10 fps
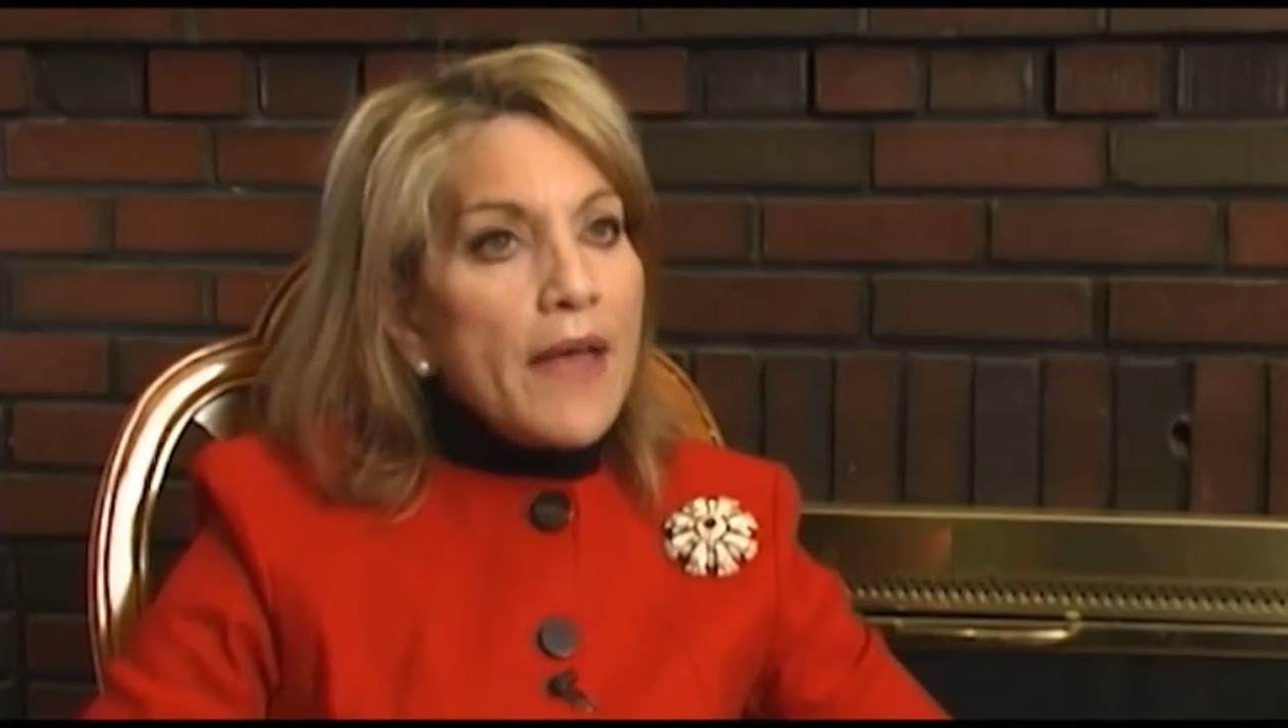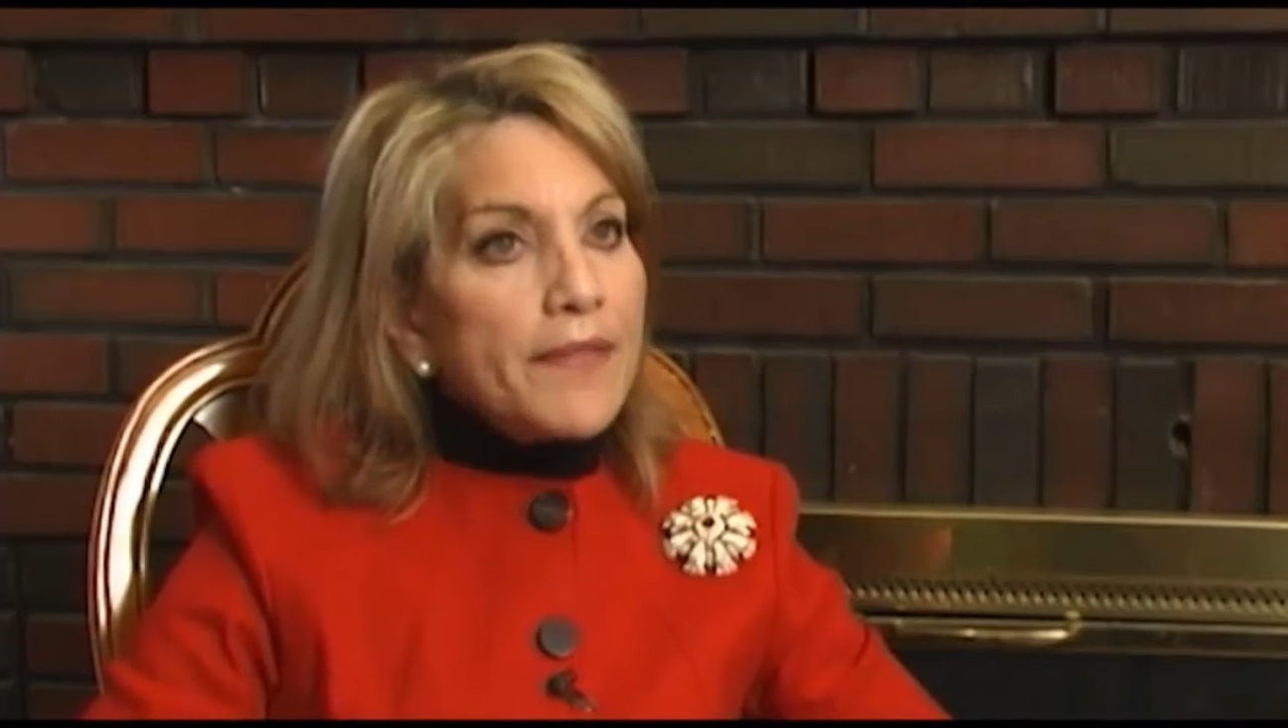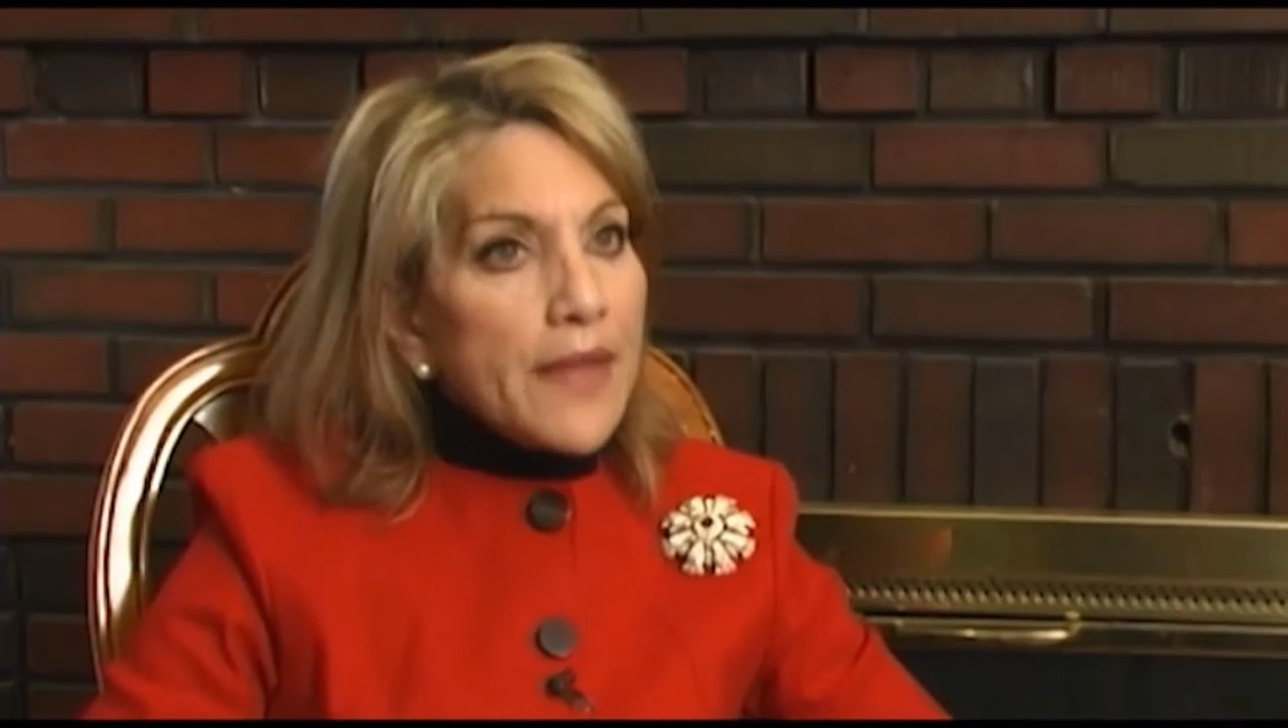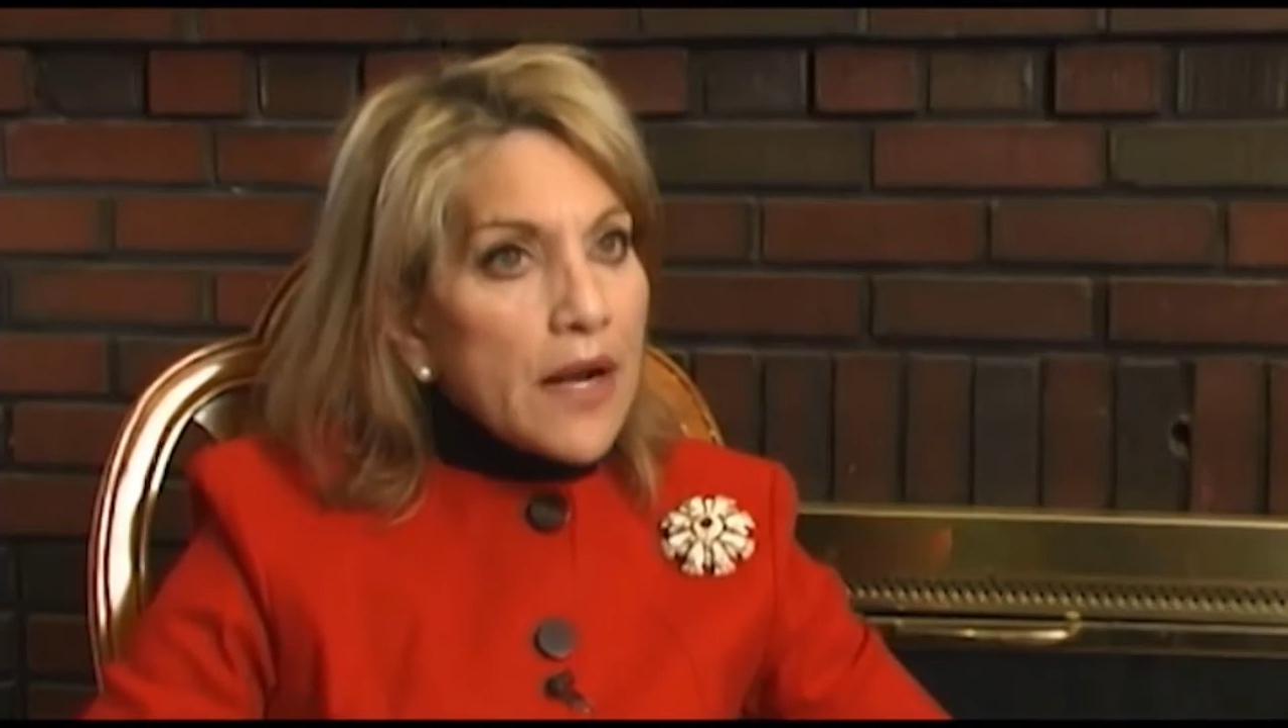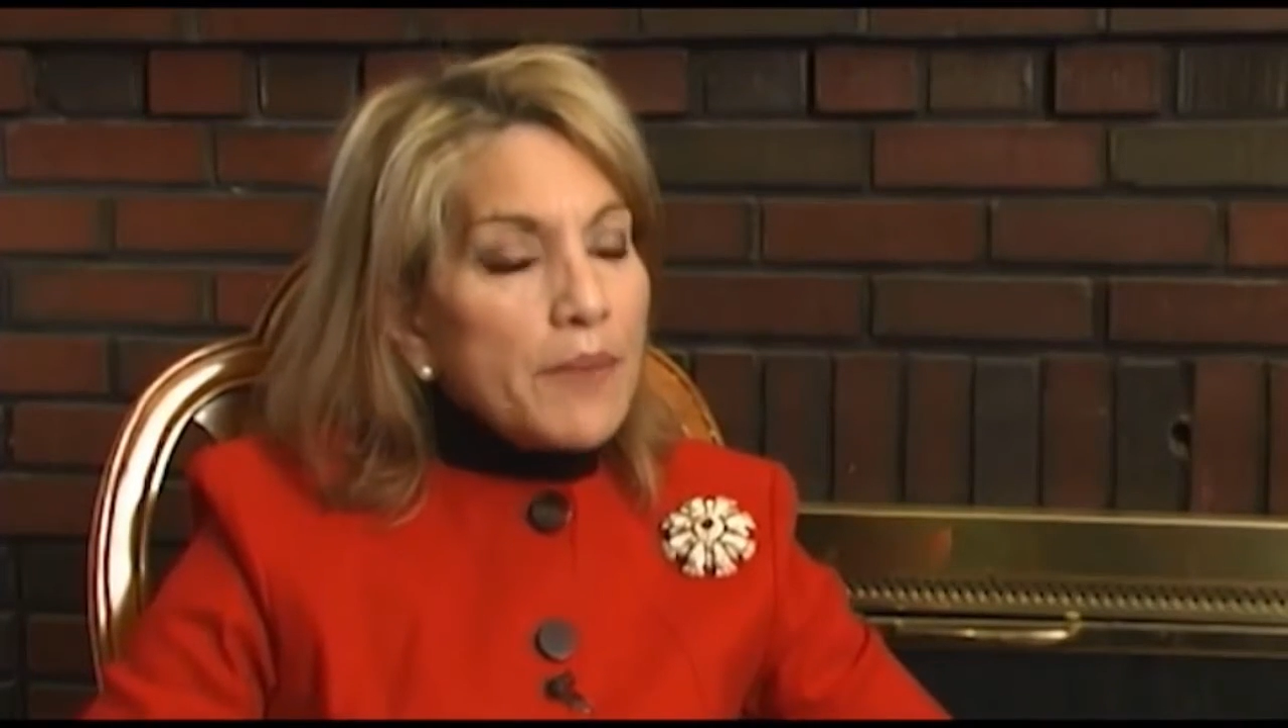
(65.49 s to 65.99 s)

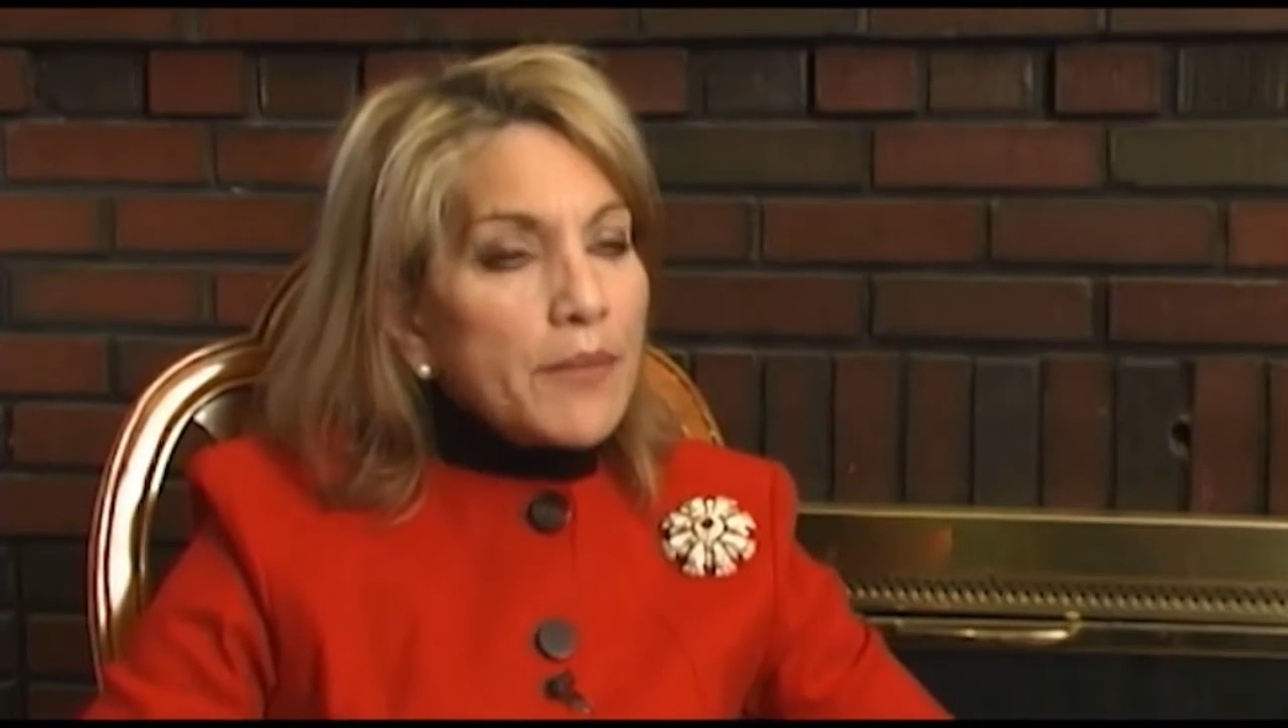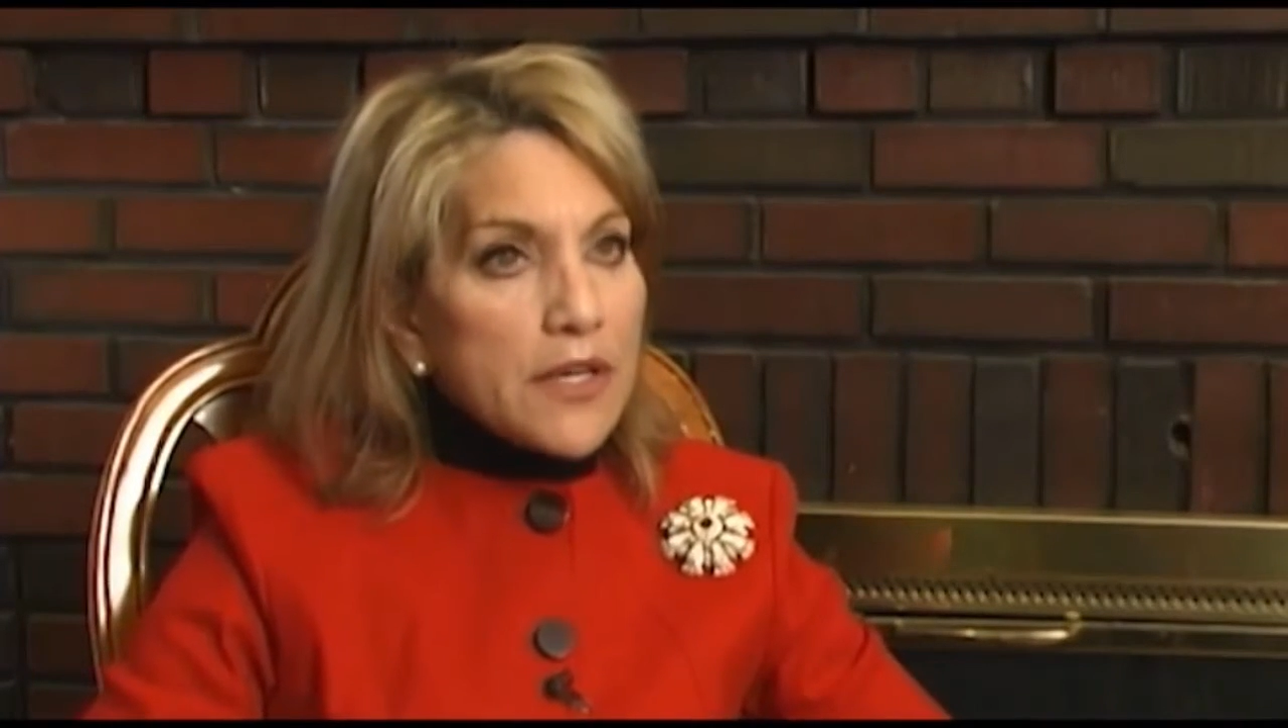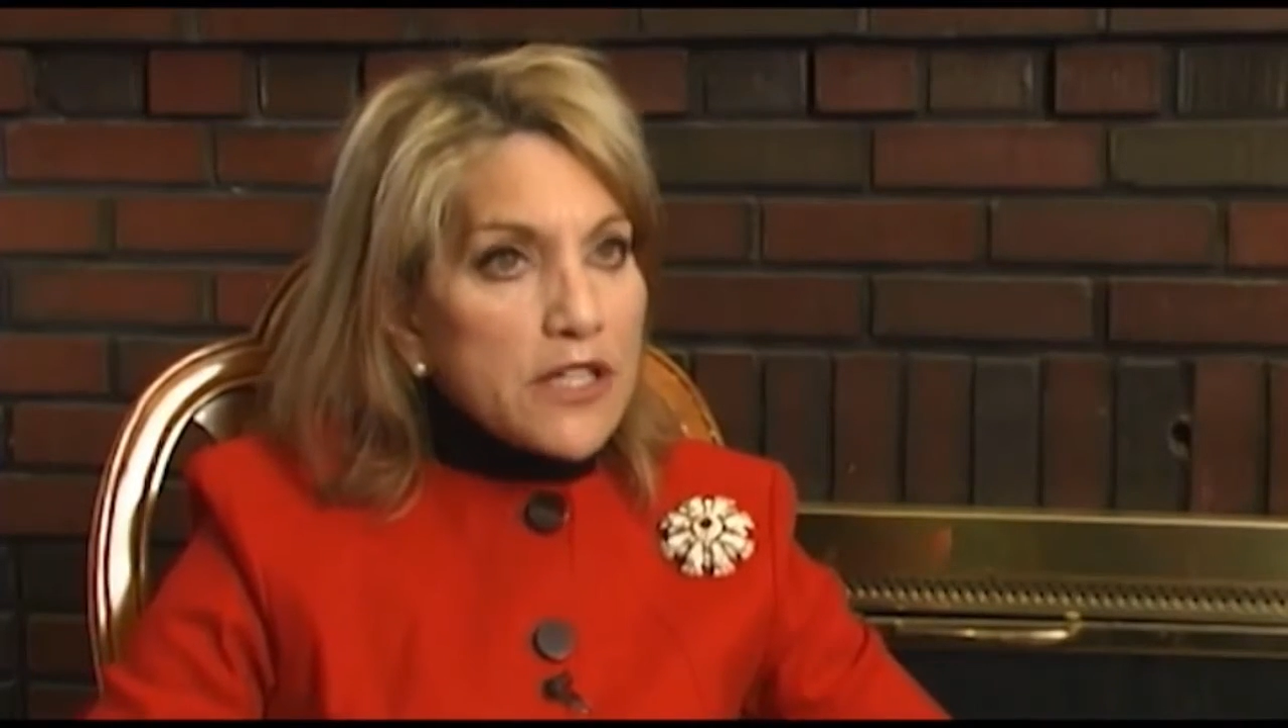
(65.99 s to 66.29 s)
And then I'm going to